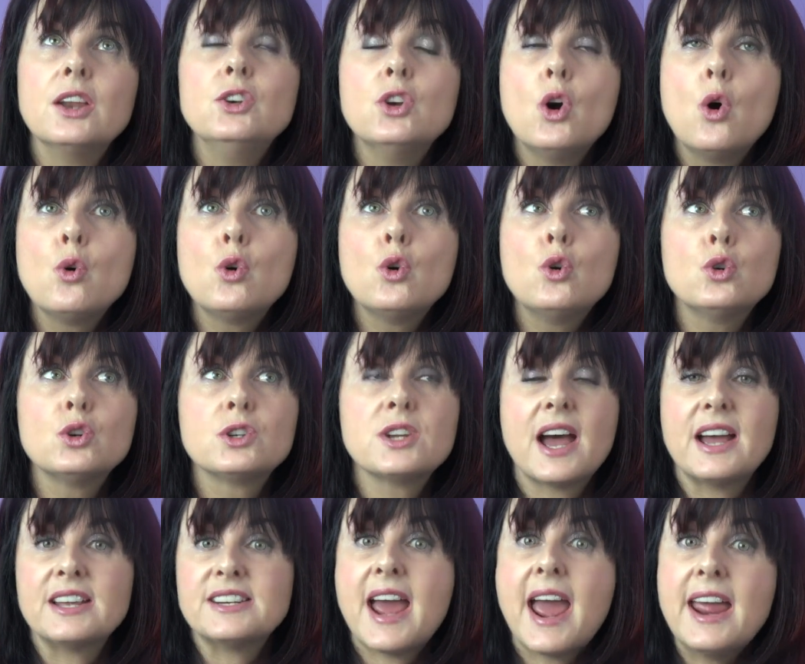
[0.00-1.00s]
no good
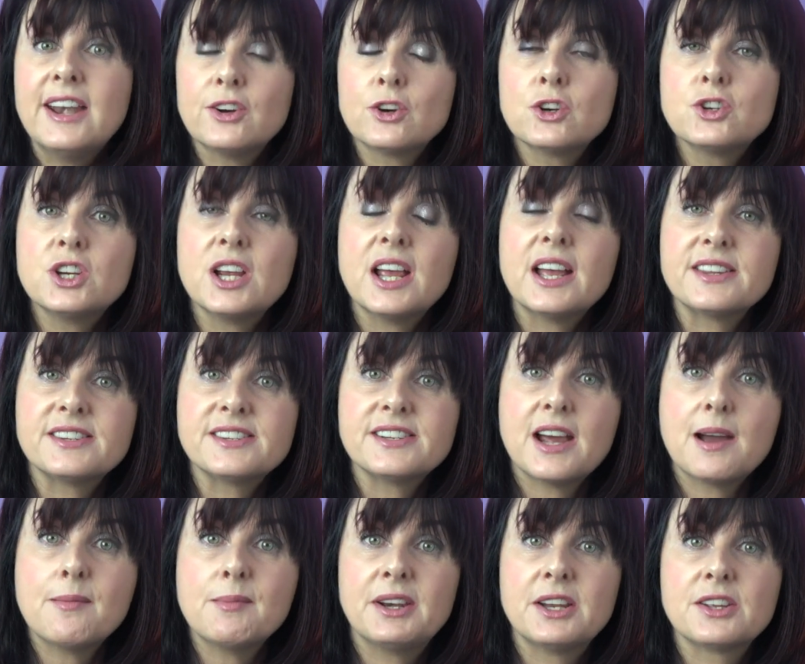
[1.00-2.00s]
at energy and
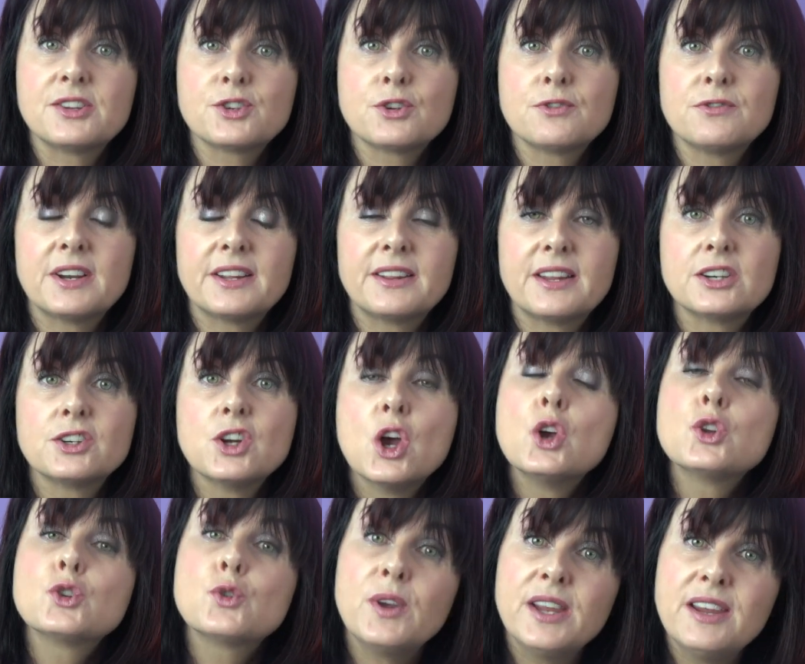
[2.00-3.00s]
stamina and stuff like that.
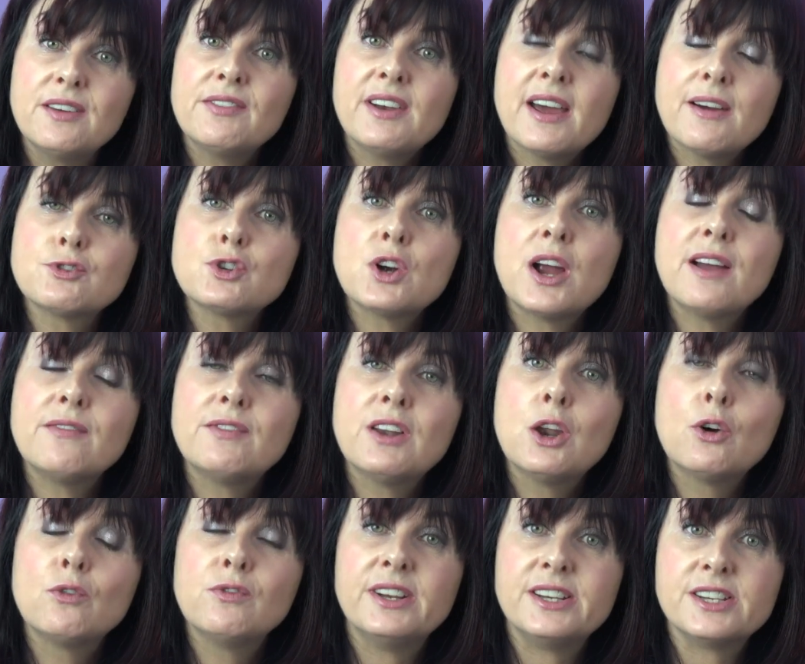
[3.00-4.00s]
So even after I have a
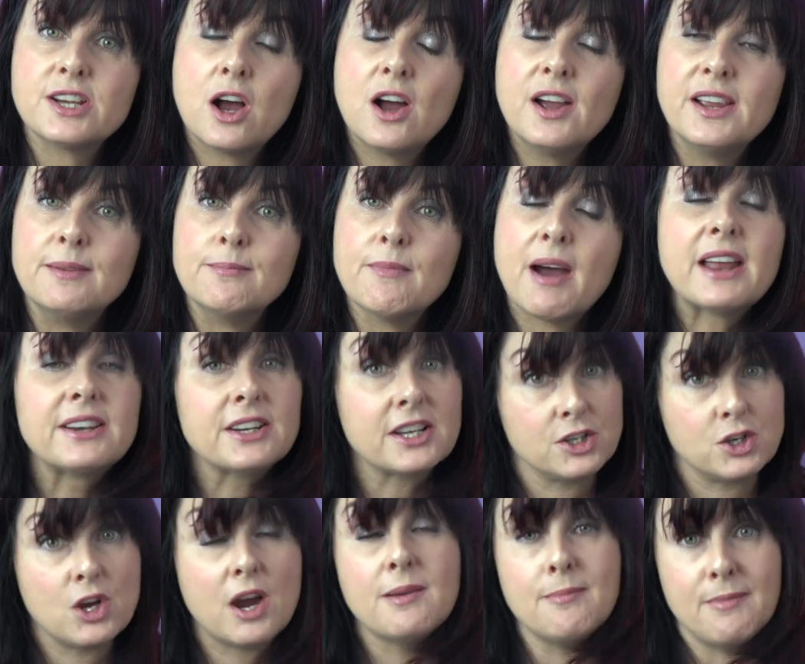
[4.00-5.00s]
lovely time, and
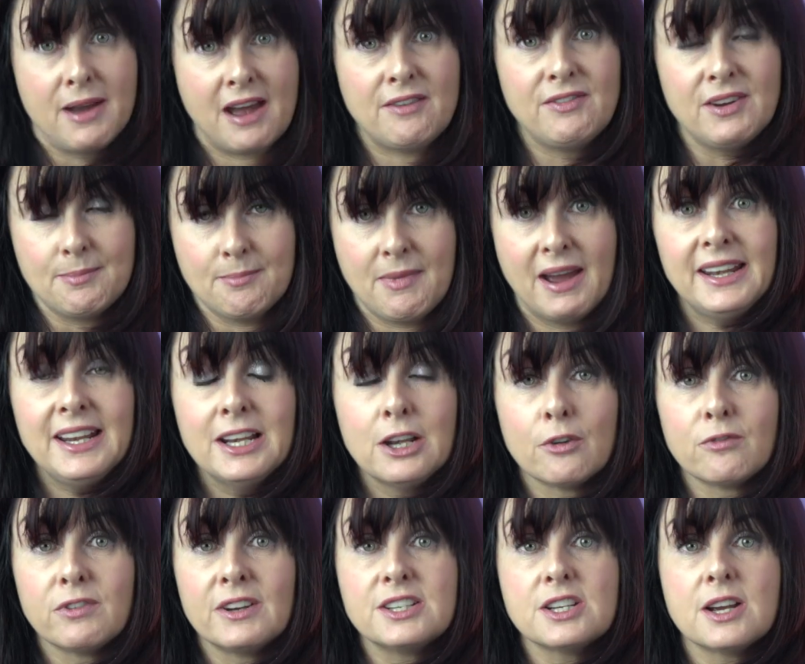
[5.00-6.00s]
I, am having many
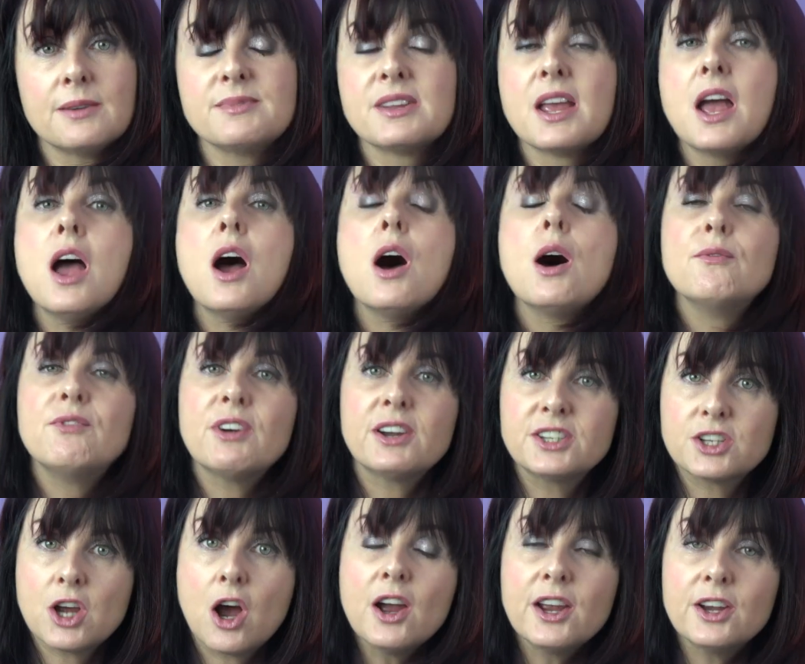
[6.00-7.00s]
lovely times, I'm
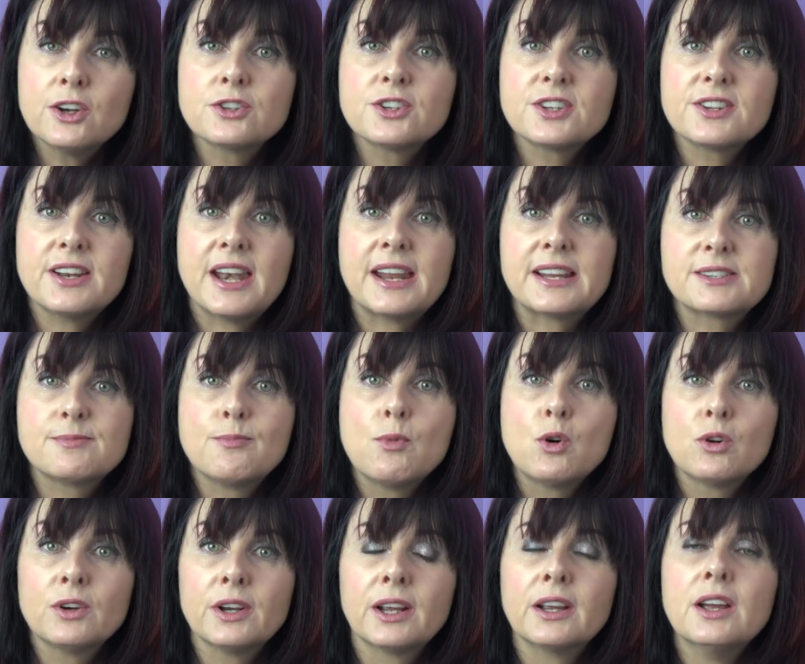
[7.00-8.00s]
very tired the next
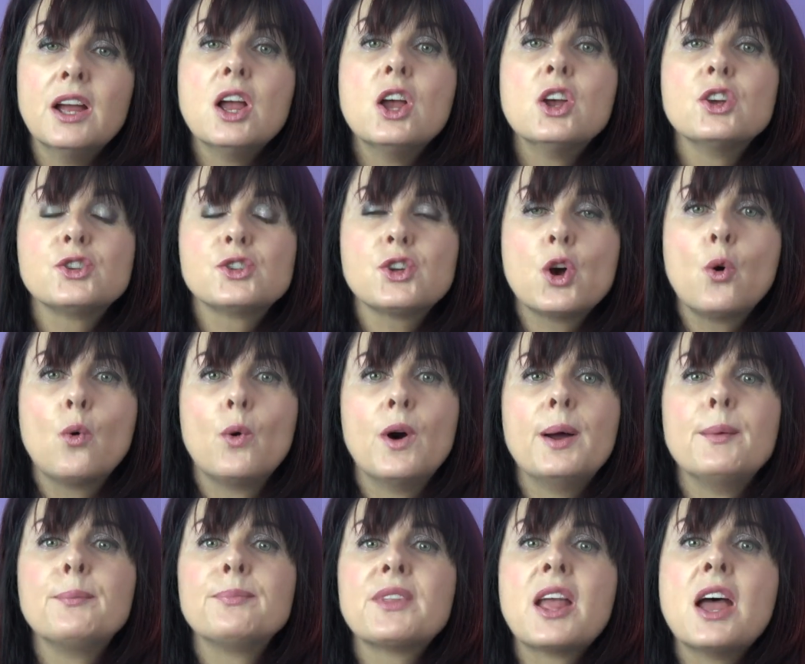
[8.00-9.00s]
morning. So
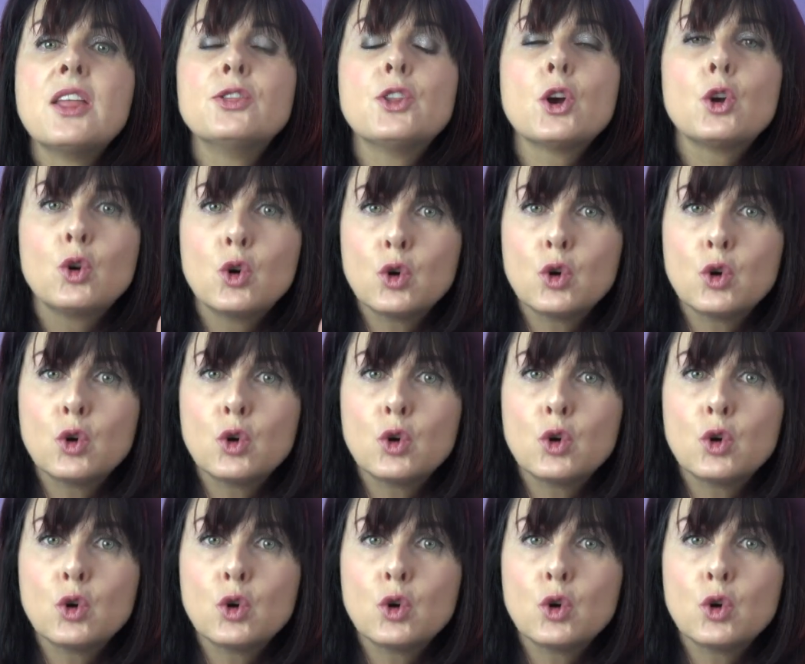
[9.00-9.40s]
the